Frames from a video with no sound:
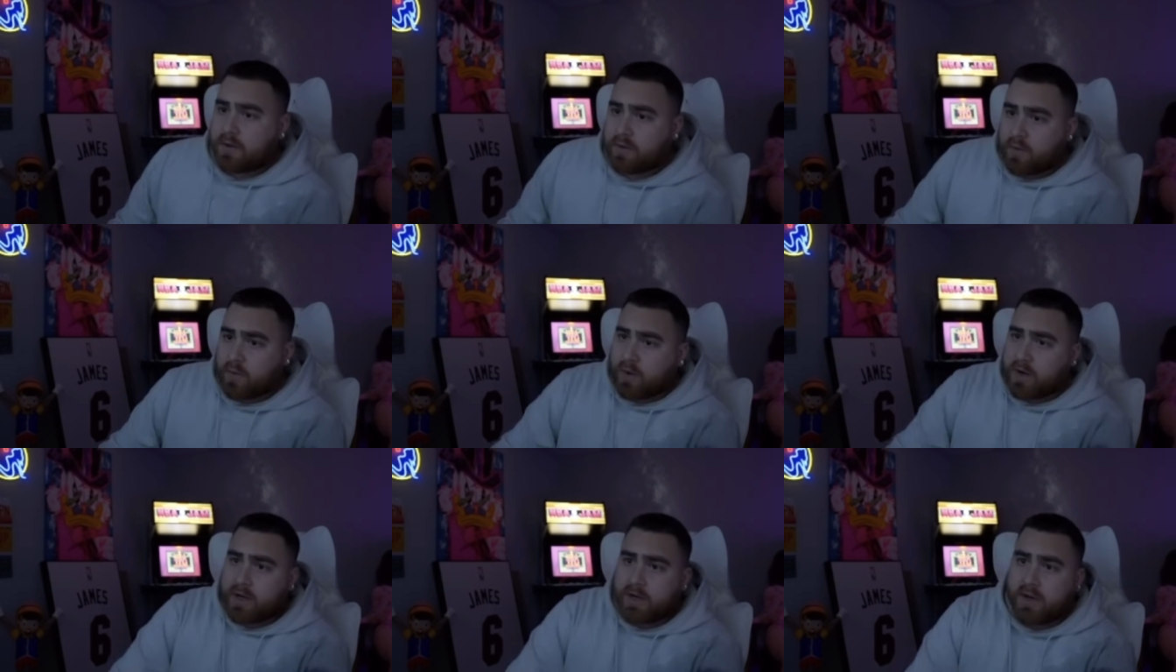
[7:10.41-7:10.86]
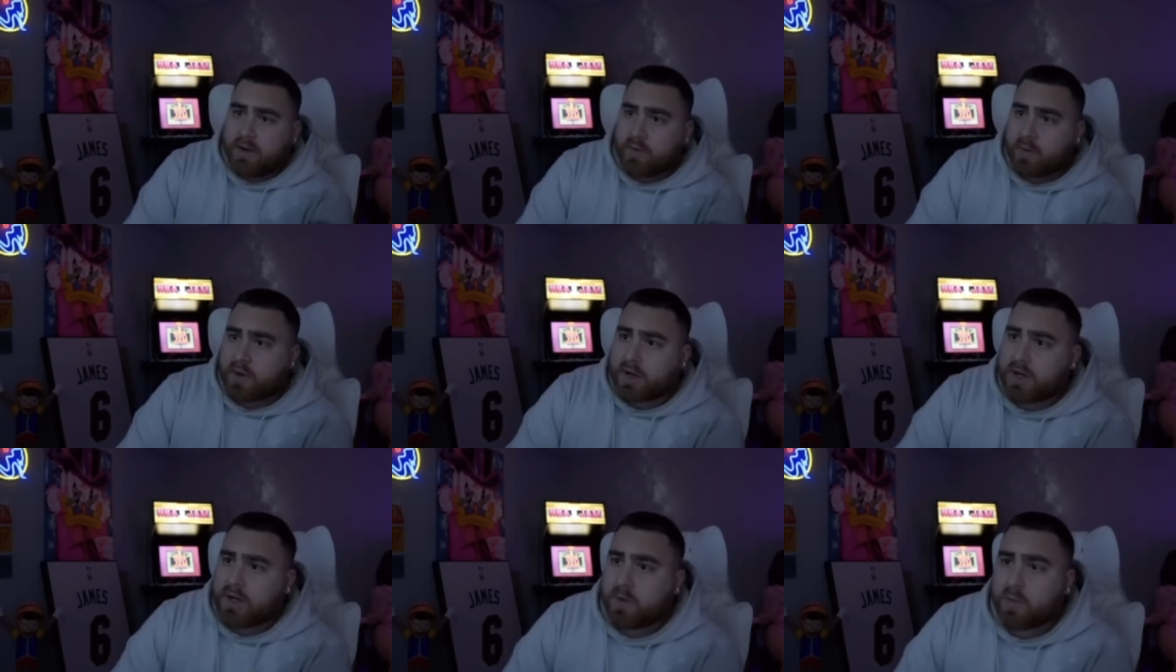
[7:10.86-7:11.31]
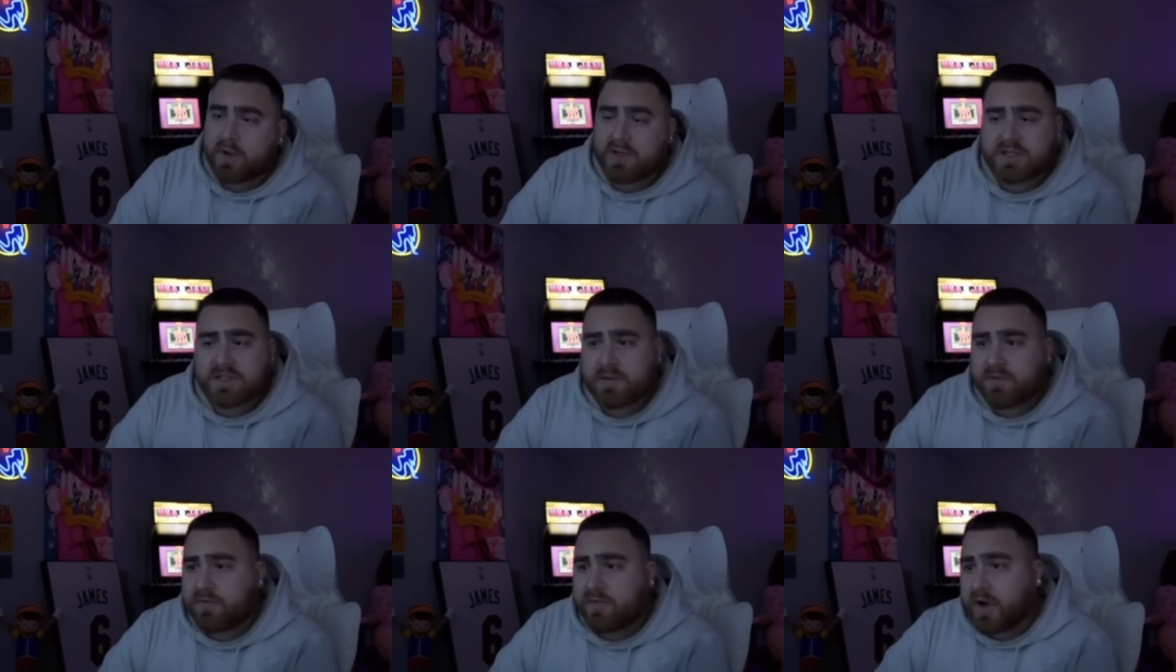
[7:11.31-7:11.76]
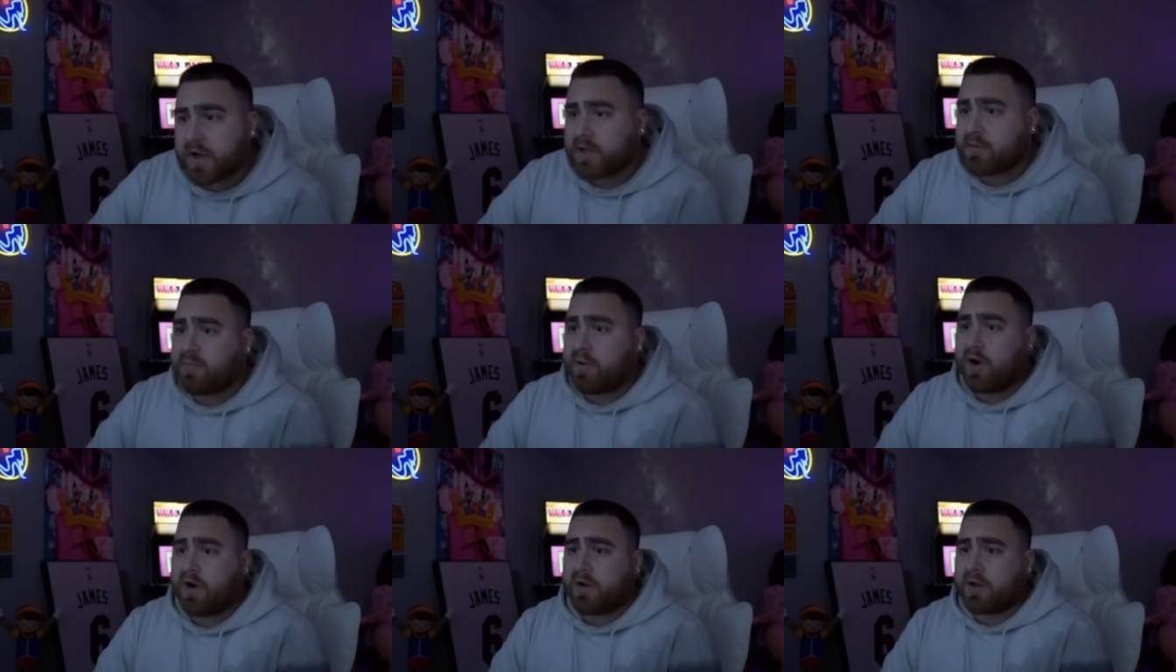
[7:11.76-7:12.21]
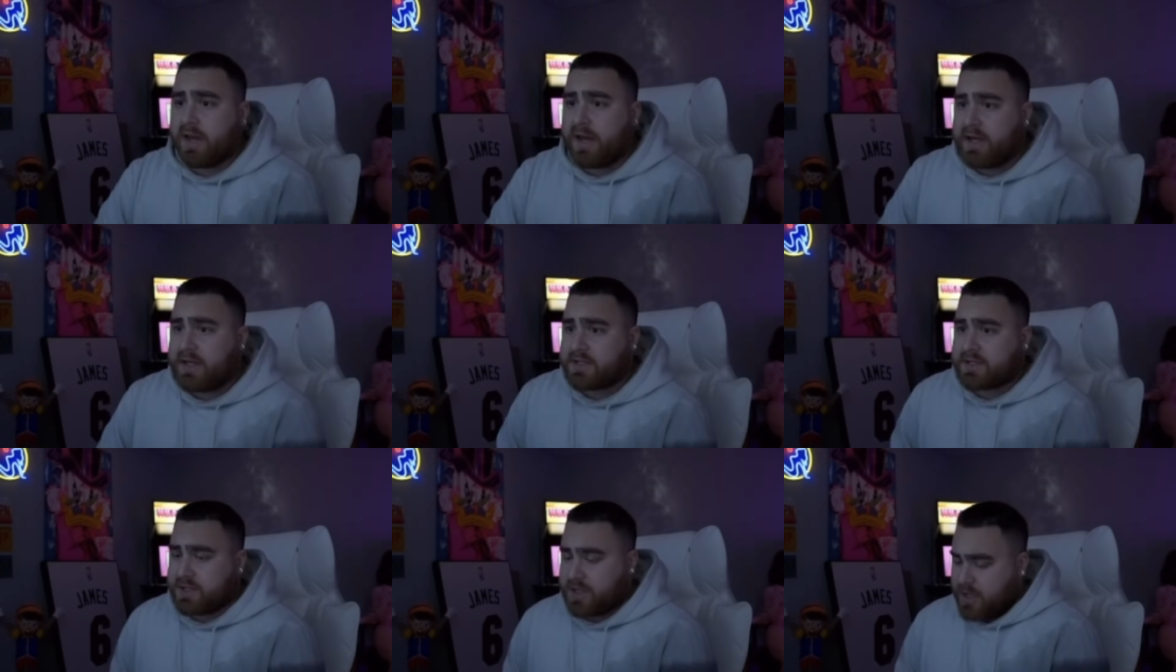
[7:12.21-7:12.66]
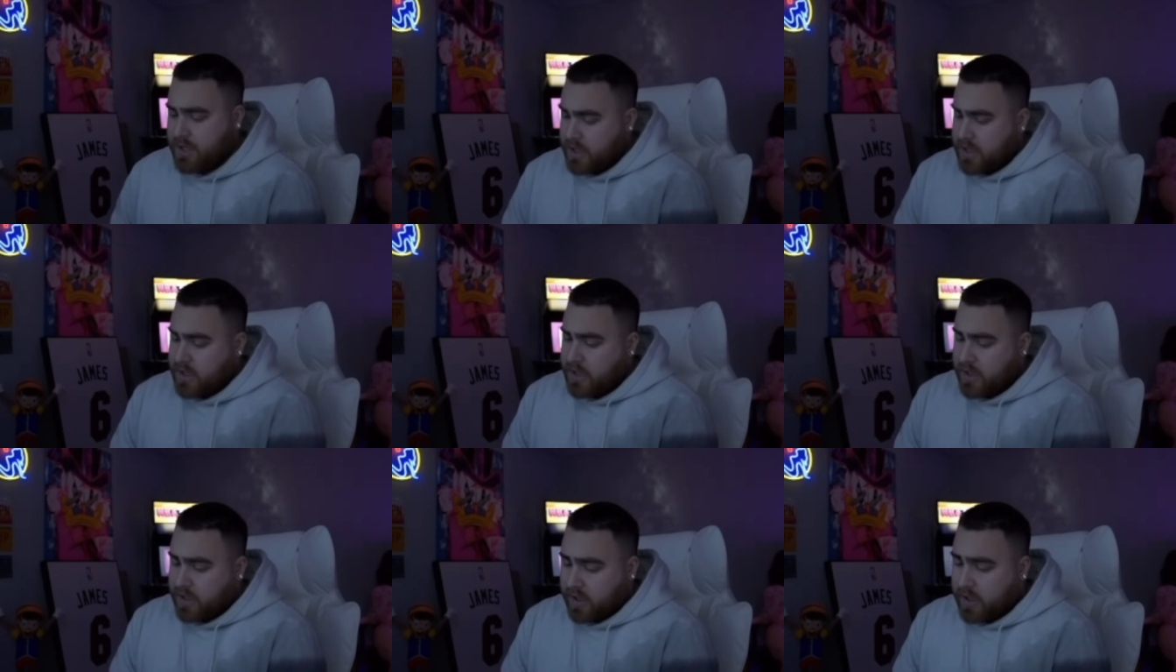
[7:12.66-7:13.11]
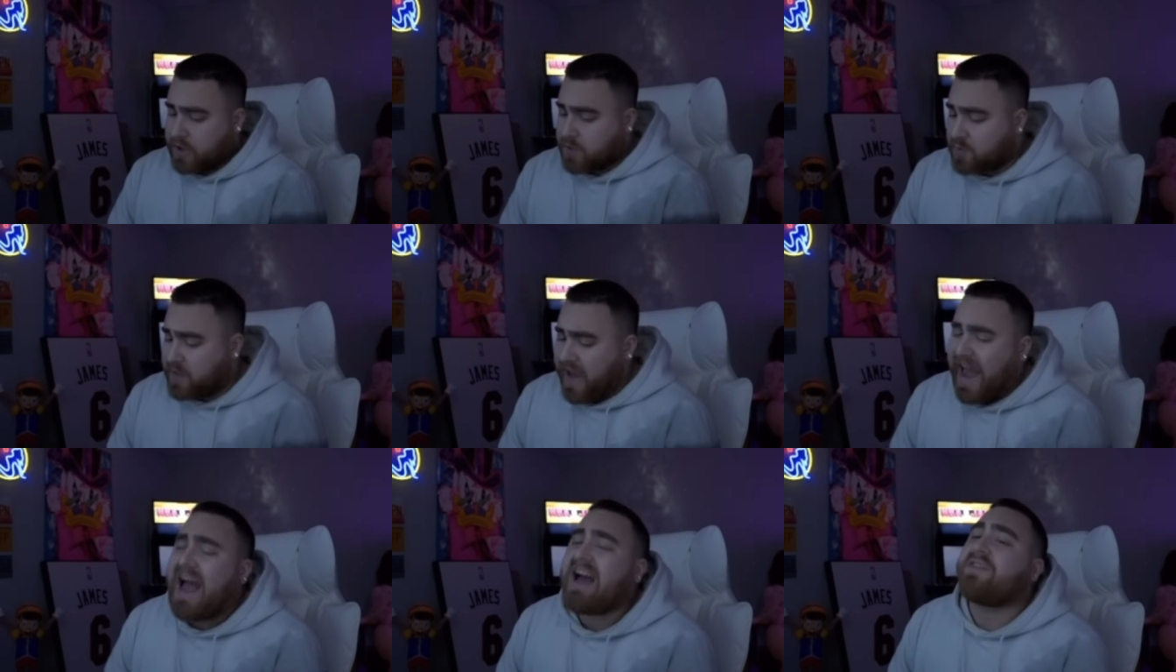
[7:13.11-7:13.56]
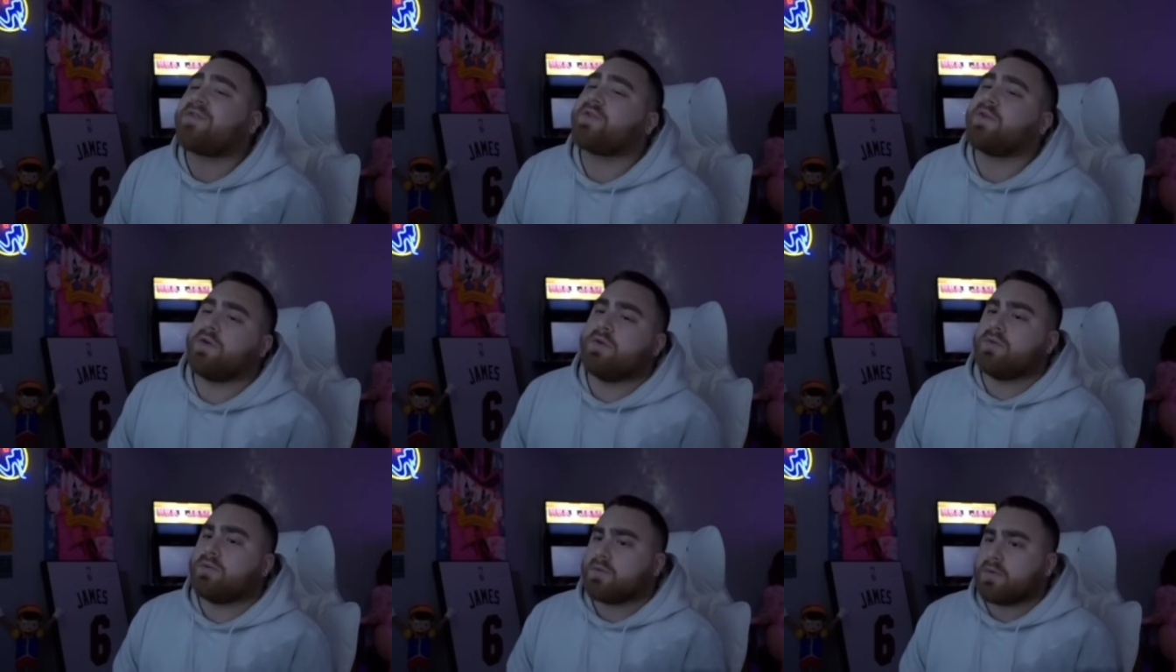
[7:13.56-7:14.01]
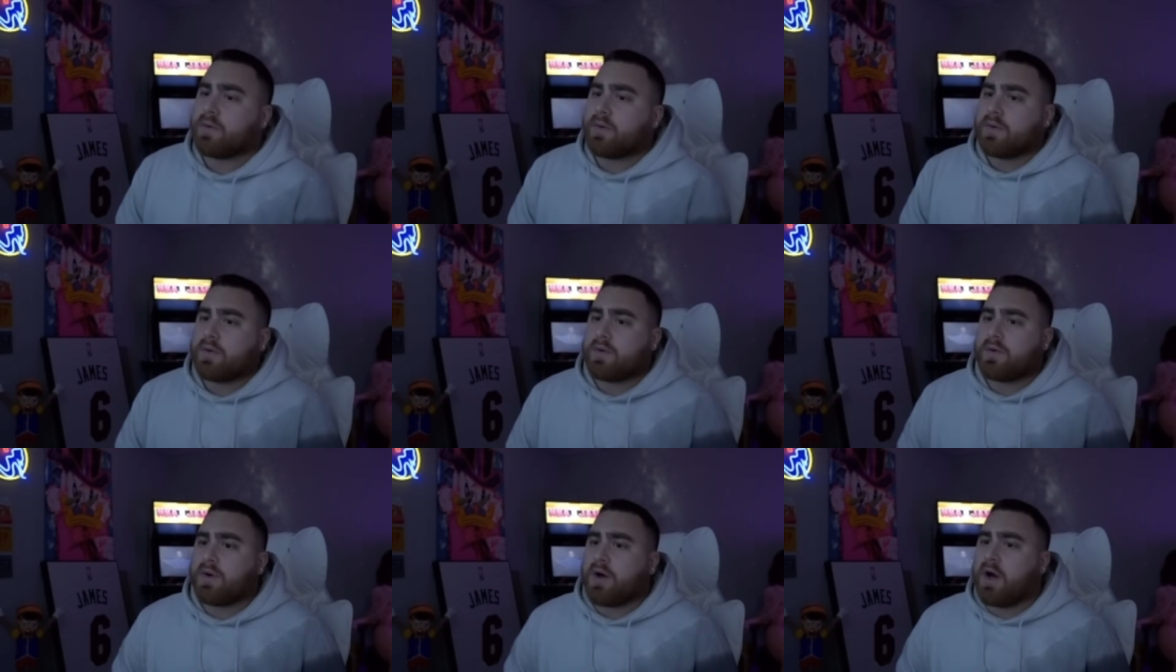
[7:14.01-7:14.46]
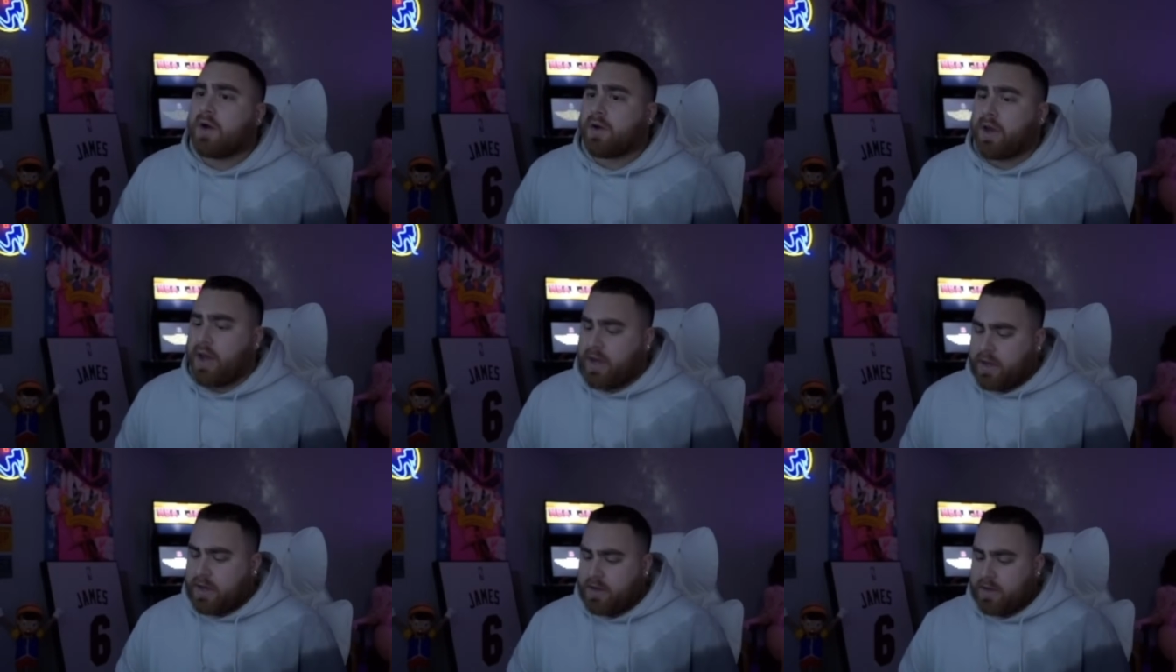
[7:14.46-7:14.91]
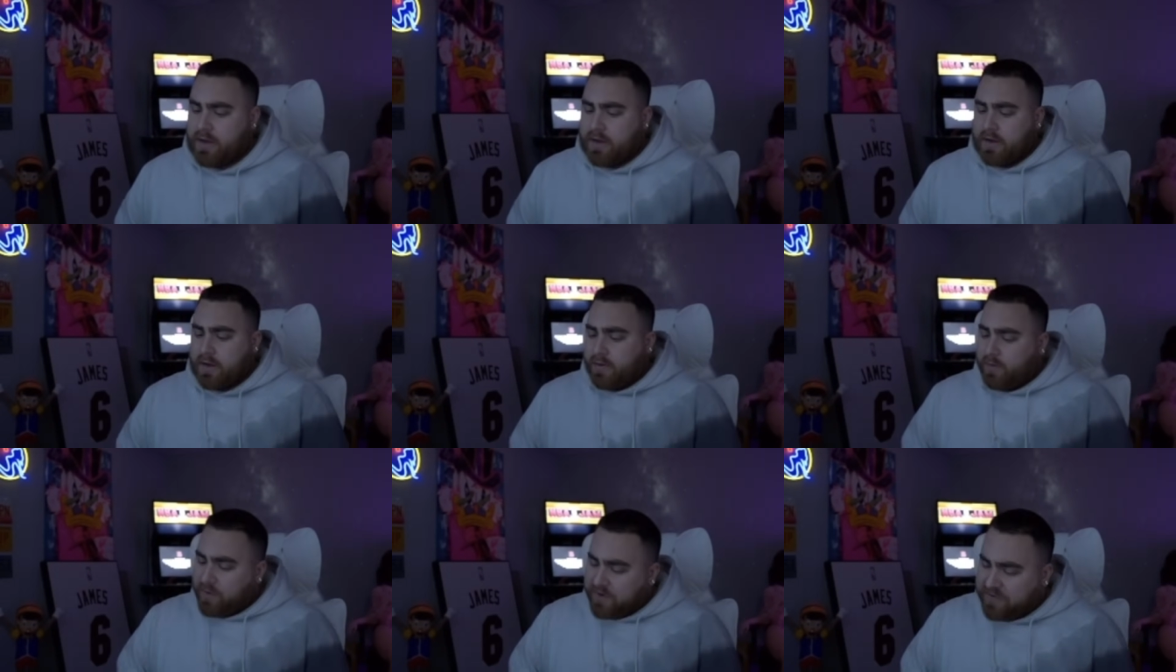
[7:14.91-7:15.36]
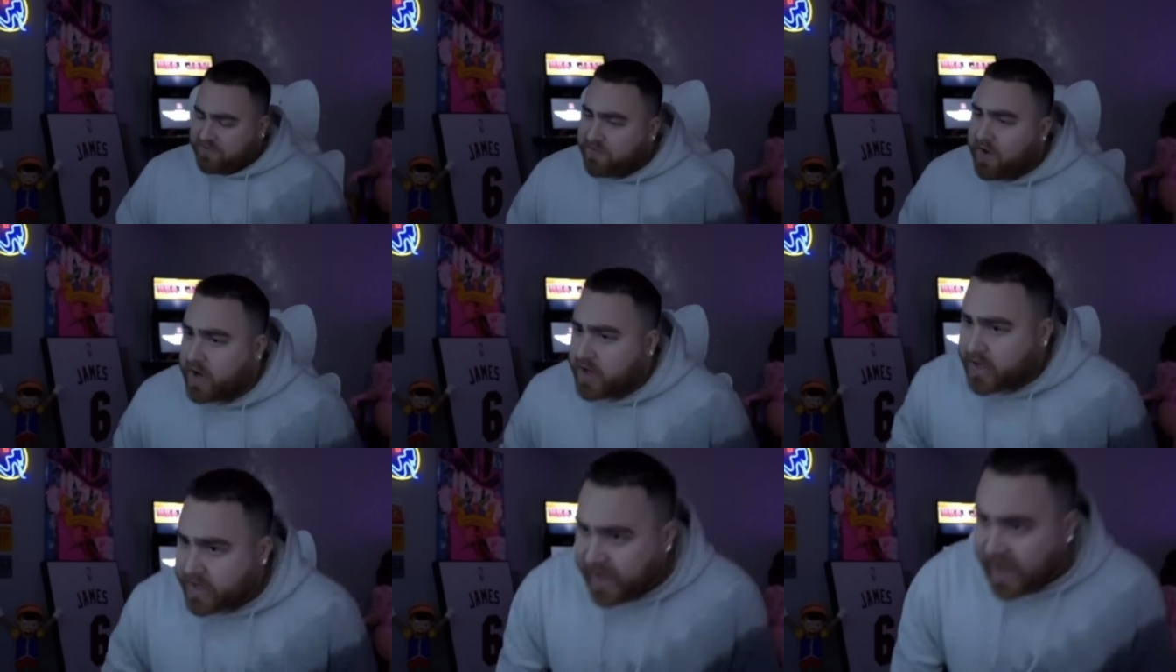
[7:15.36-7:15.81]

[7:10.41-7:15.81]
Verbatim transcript: We're going to we're going to win some fucking parlays cuz we have to. Okay? We fucking